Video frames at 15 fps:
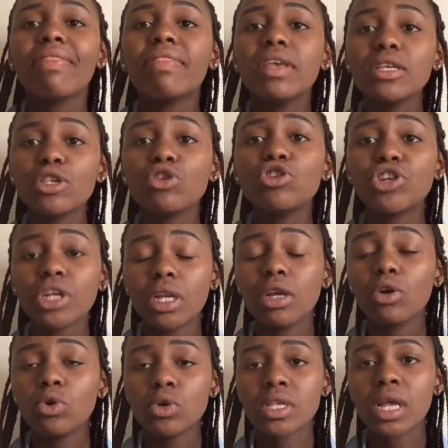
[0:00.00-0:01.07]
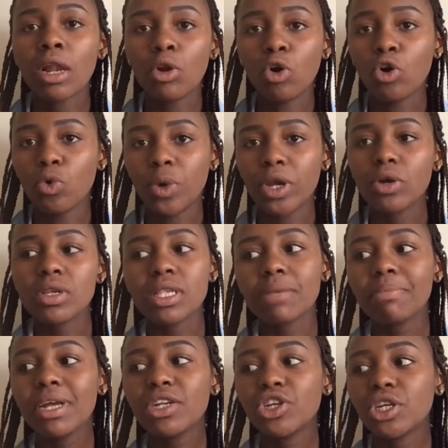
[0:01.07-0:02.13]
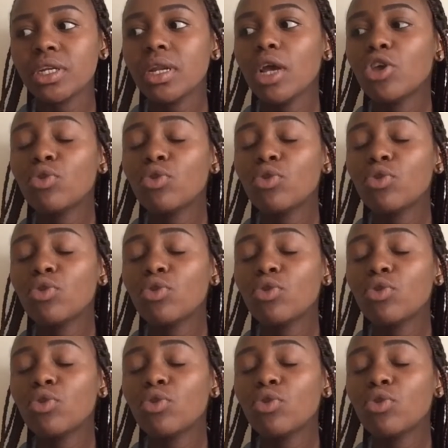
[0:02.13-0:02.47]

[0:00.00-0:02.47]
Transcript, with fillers: this usually goes a long way because imagine